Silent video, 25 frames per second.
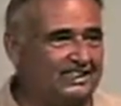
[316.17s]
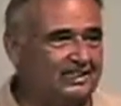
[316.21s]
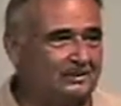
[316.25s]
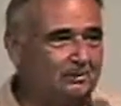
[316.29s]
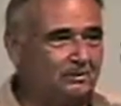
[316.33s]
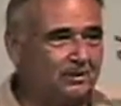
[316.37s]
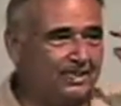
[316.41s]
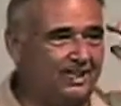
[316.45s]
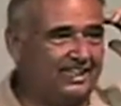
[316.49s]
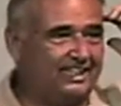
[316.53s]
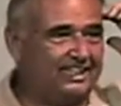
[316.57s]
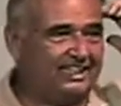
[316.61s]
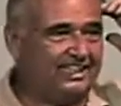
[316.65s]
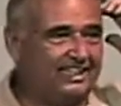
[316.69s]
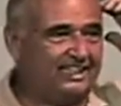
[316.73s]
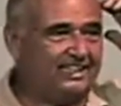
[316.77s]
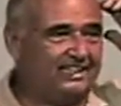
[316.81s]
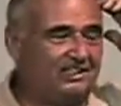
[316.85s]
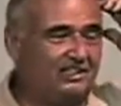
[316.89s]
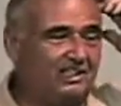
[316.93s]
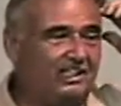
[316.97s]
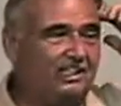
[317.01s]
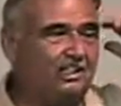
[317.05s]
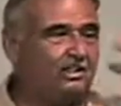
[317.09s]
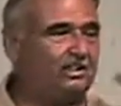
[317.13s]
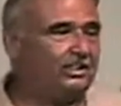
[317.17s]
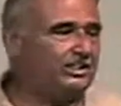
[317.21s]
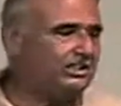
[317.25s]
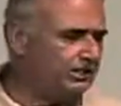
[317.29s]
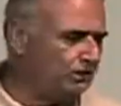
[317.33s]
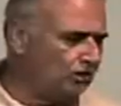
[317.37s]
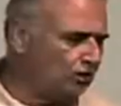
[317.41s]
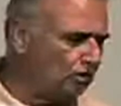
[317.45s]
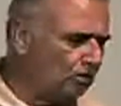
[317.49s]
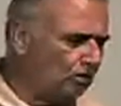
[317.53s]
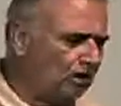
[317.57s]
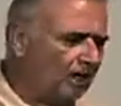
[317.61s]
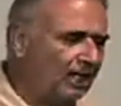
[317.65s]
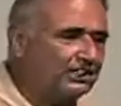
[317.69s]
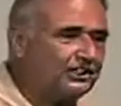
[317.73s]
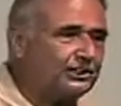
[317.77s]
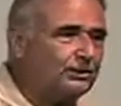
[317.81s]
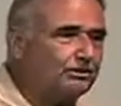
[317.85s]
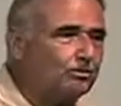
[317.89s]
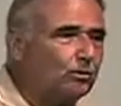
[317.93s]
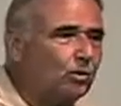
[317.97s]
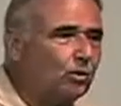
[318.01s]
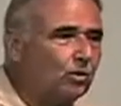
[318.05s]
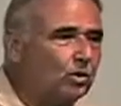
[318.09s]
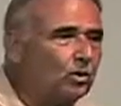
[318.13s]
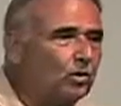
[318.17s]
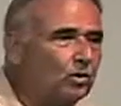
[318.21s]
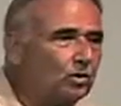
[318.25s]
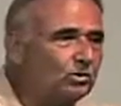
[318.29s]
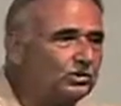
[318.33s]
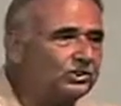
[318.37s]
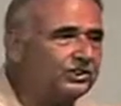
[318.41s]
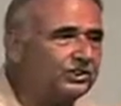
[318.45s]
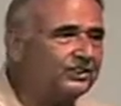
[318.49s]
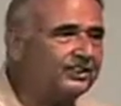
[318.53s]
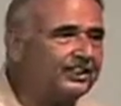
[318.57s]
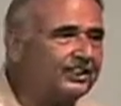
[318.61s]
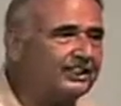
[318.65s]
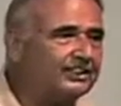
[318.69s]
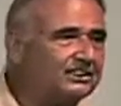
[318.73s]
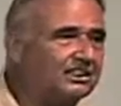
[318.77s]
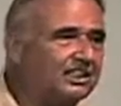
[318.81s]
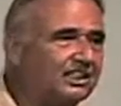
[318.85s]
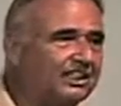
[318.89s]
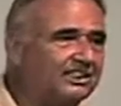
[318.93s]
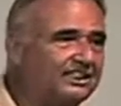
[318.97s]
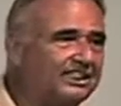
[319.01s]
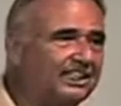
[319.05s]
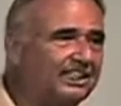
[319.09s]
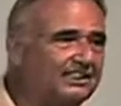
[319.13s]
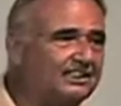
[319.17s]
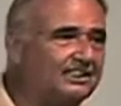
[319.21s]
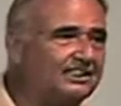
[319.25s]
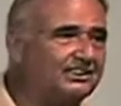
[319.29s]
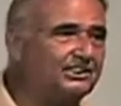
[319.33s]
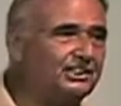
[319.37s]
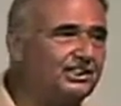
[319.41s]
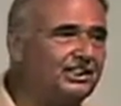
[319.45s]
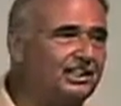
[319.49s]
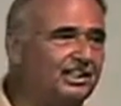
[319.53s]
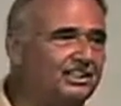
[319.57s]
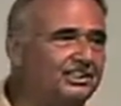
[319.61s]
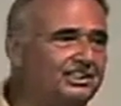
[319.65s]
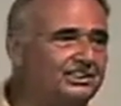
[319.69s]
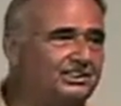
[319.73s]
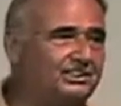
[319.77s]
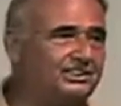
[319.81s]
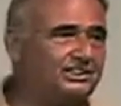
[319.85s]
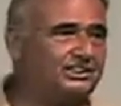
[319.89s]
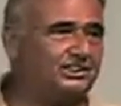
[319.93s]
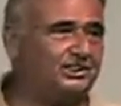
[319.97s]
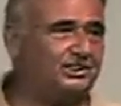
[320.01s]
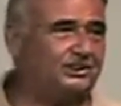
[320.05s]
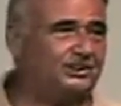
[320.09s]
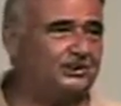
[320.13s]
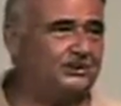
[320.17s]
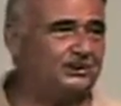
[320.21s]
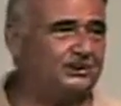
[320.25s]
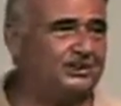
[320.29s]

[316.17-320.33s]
But you need to do lots of boreholes and things like that geologists do.